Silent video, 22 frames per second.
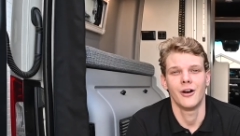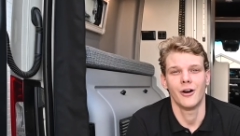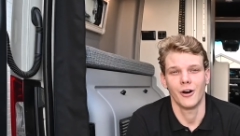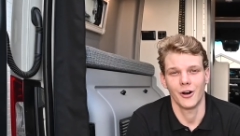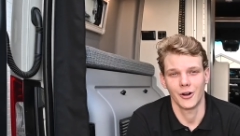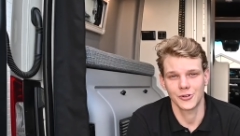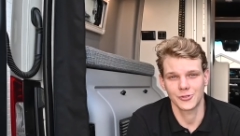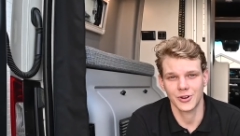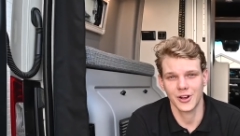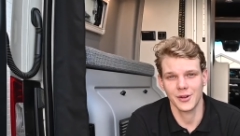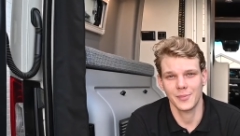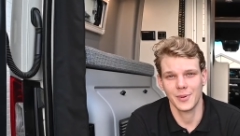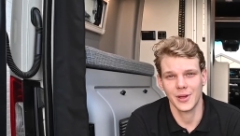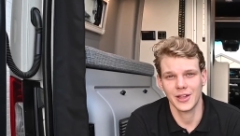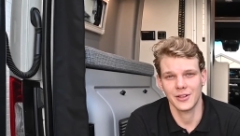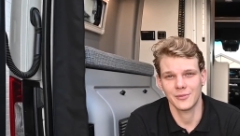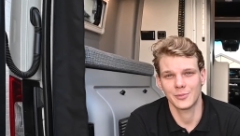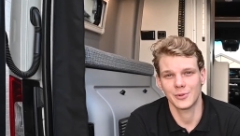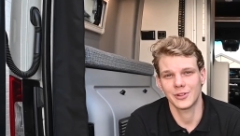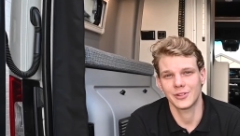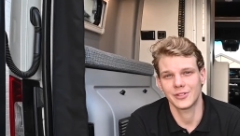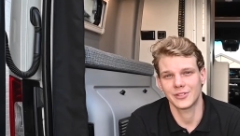On dry
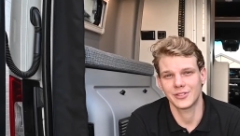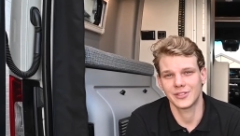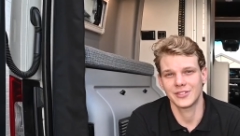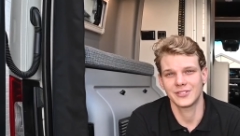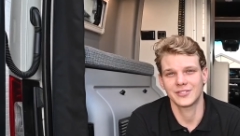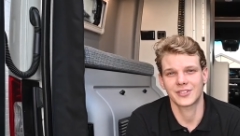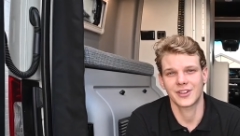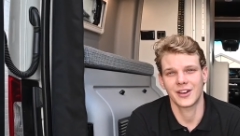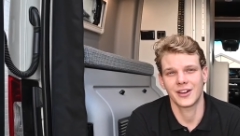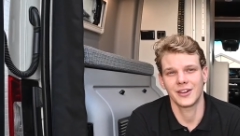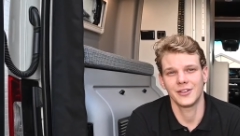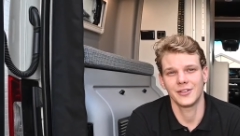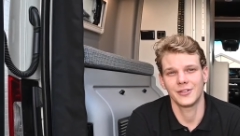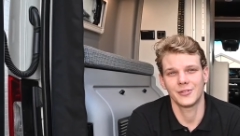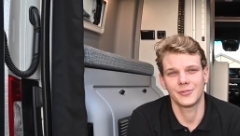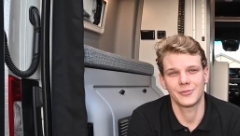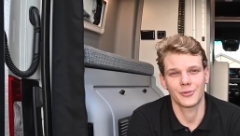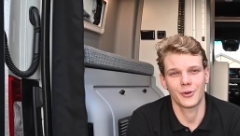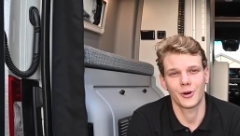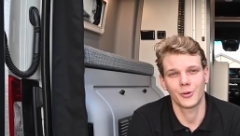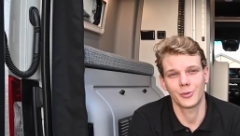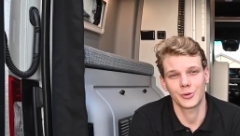pavement, this kind
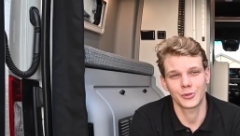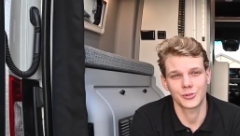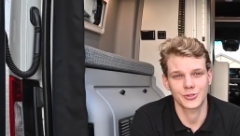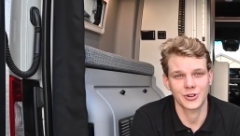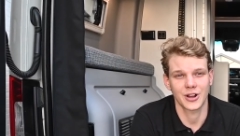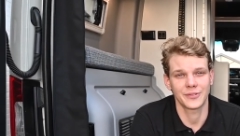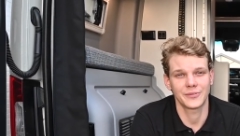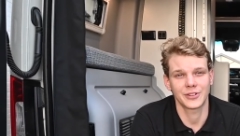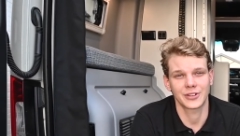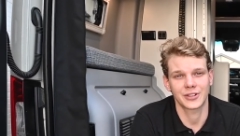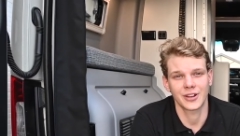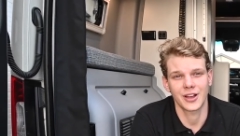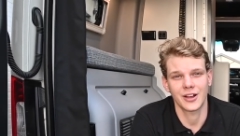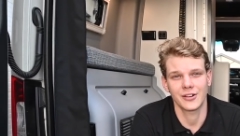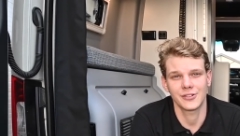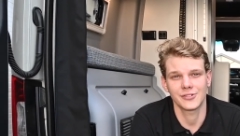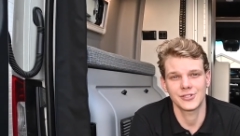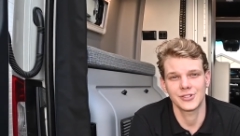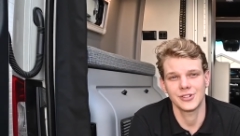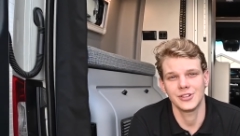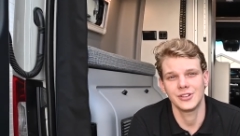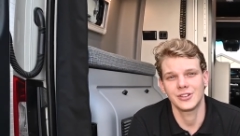of all-wheel drive
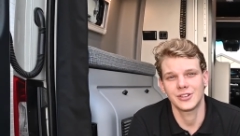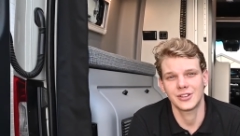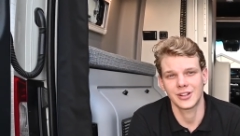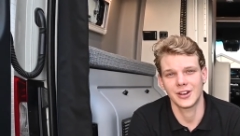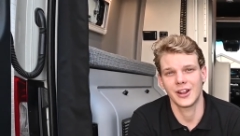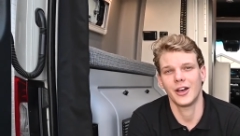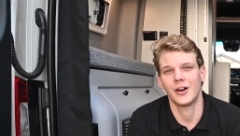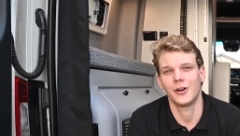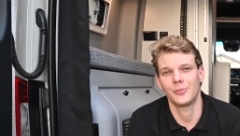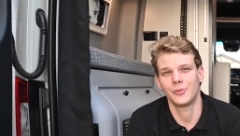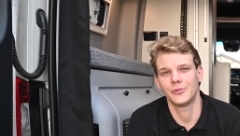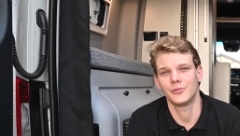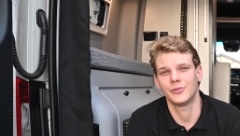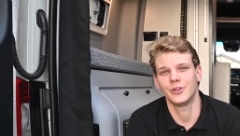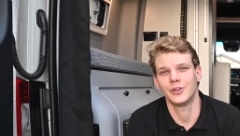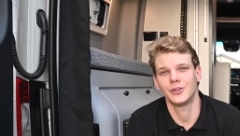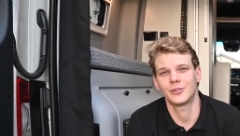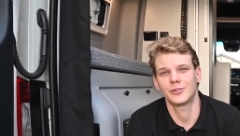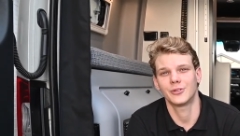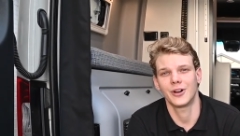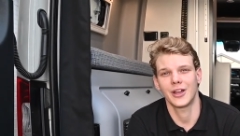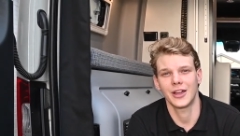technology can help the
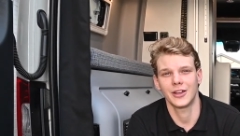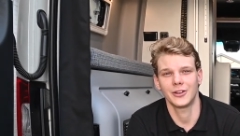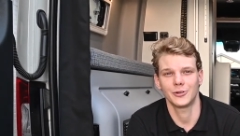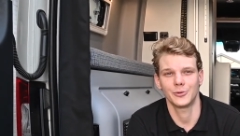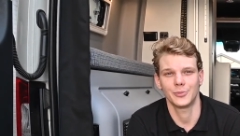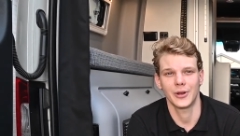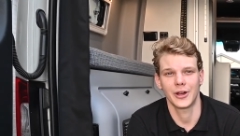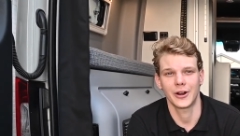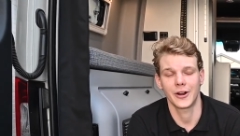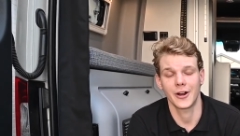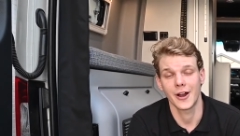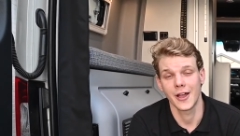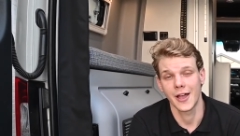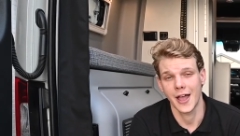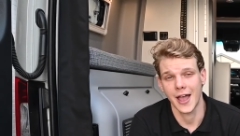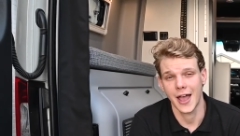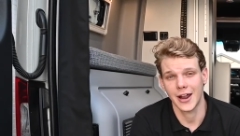vehicle handle better